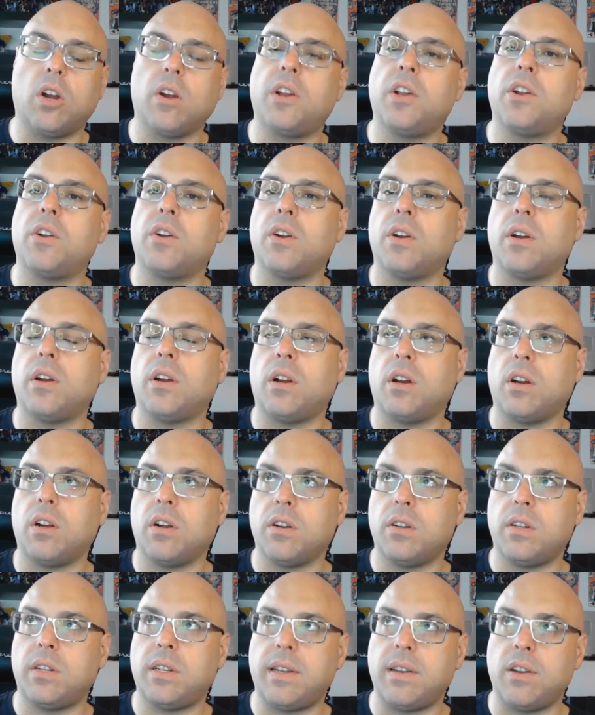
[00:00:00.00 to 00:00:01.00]

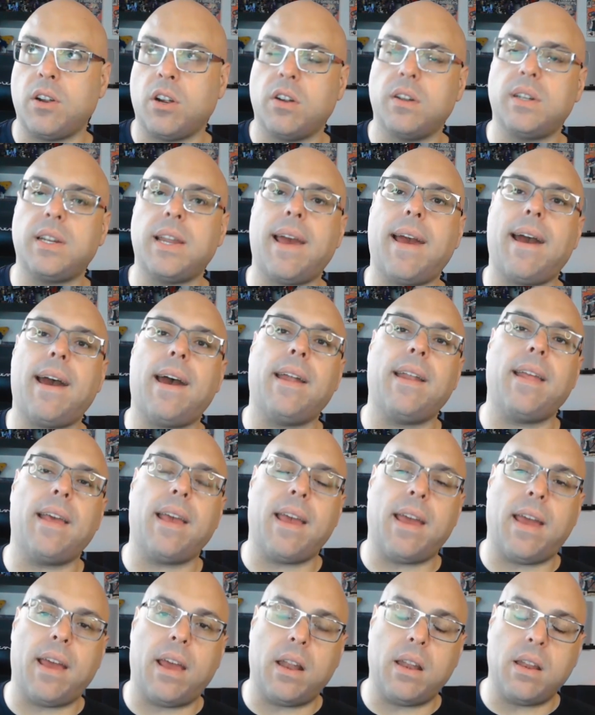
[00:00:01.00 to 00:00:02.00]
and her dad
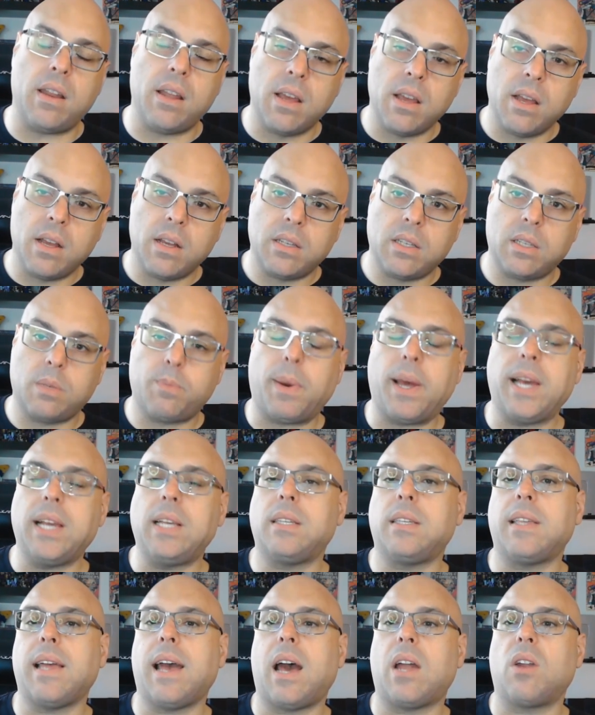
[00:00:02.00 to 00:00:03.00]
and
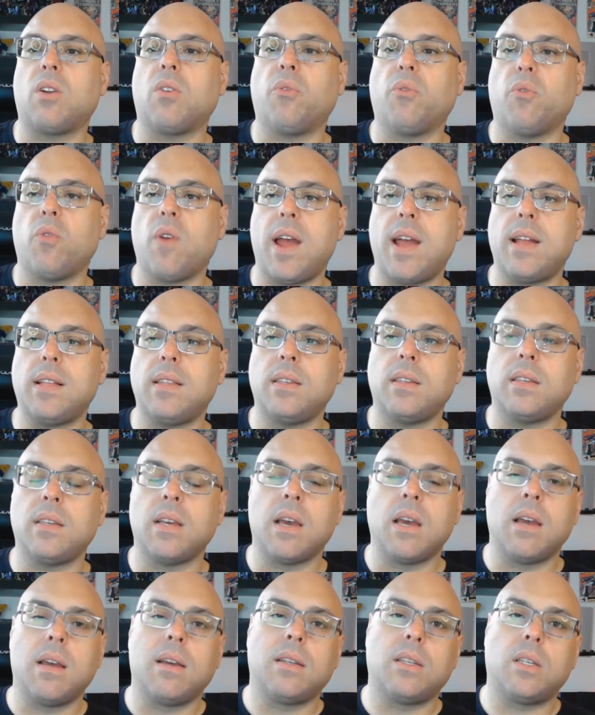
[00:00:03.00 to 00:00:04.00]
Spike's dad are friends.
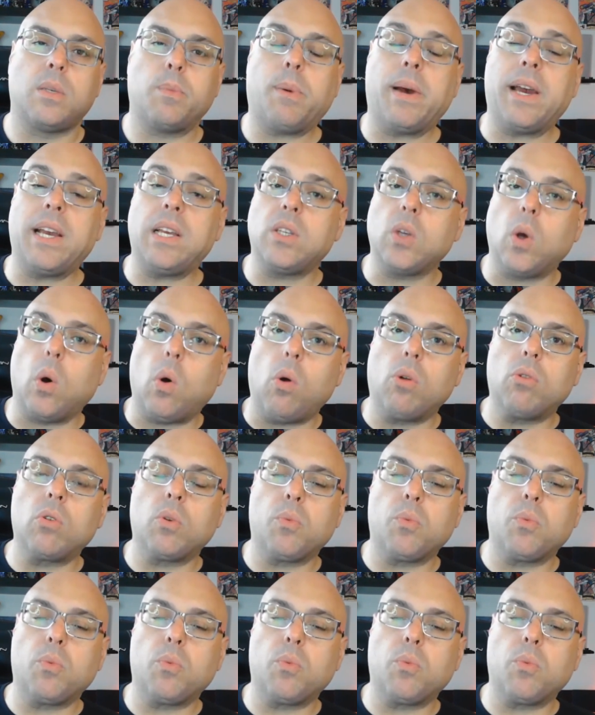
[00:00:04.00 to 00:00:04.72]
Spike's older